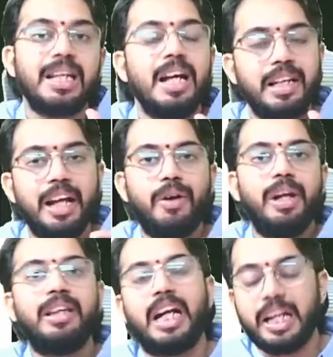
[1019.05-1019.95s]
then only
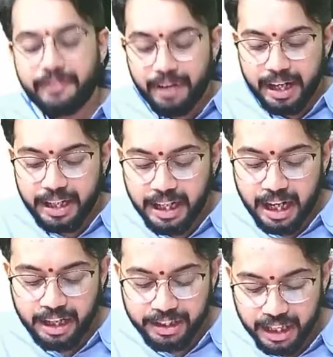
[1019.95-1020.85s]
35AD
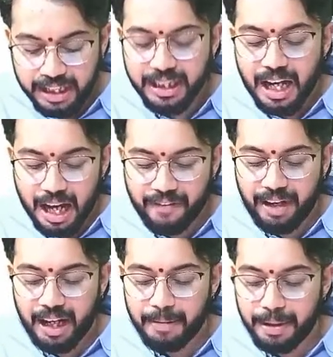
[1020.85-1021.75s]
deduction is
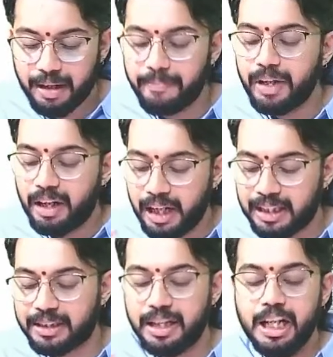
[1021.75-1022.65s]
available. Next,